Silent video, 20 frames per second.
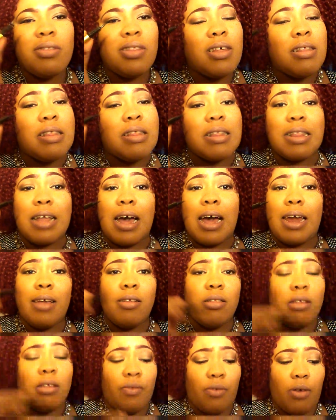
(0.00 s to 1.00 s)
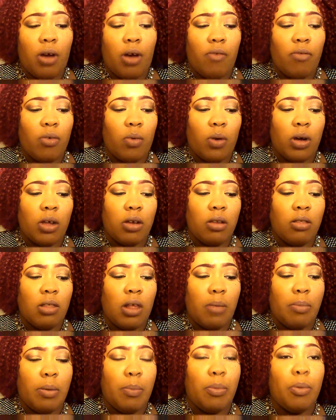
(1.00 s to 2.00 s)
This is not easy for everyone.
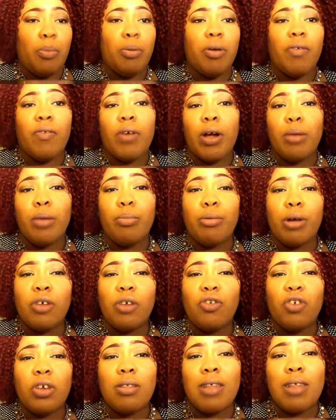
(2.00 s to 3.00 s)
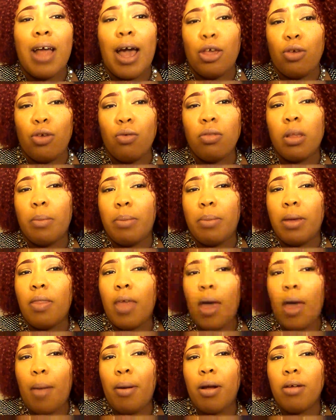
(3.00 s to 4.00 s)
Some people prefer brushes. I used to be
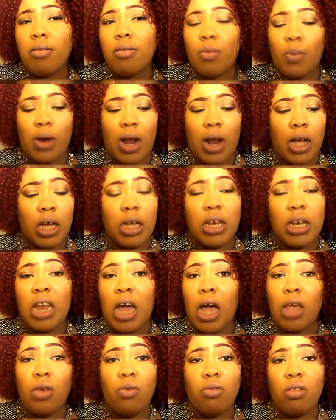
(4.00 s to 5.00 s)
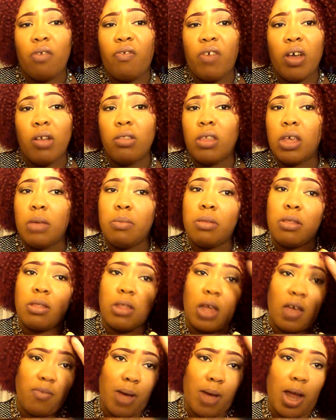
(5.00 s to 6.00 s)
that person where I could not use a felt tip to
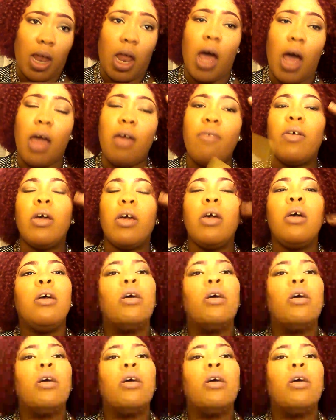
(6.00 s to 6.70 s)
save my life.